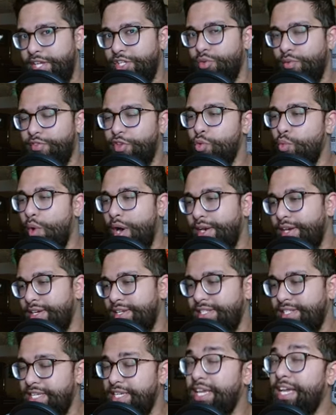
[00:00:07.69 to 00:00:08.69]
So if you wanted
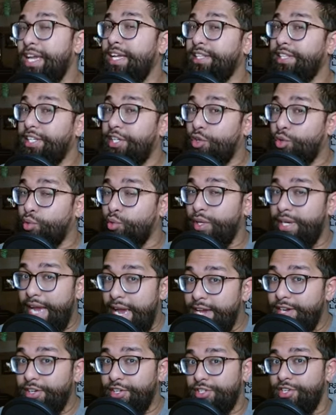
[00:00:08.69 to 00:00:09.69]
to see the
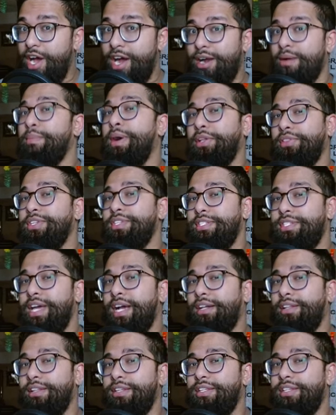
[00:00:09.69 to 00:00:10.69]
creator talk about this
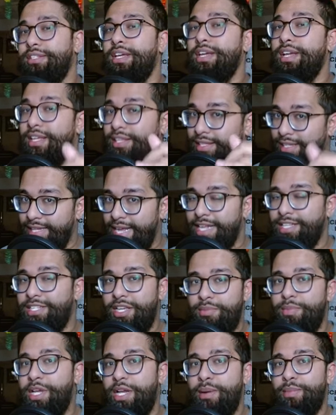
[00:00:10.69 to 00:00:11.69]
deck list, that's
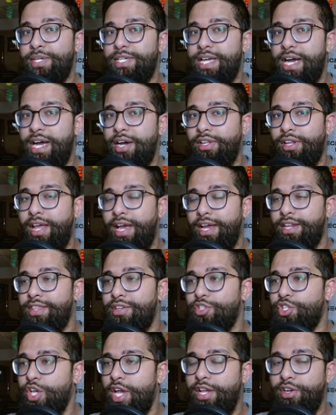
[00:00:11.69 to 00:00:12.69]
going to be coming down the line in the
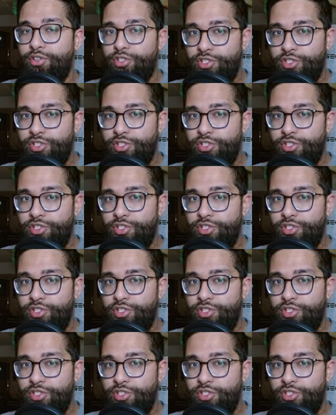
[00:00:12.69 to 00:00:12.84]
channel.